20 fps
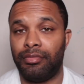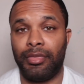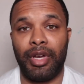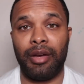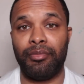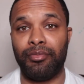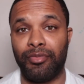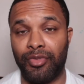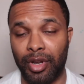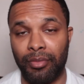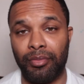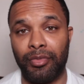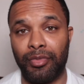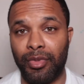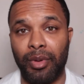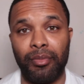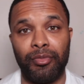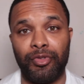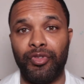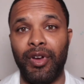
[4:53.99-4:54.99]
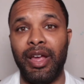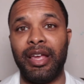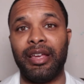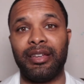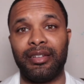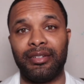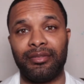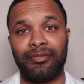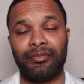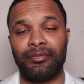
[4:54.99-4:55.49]
I'm great.
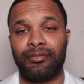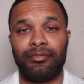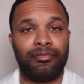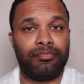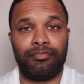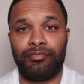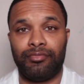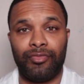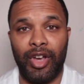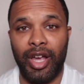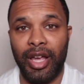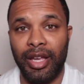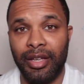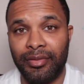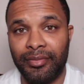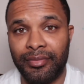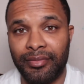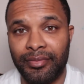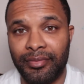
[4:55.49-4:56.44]
Right?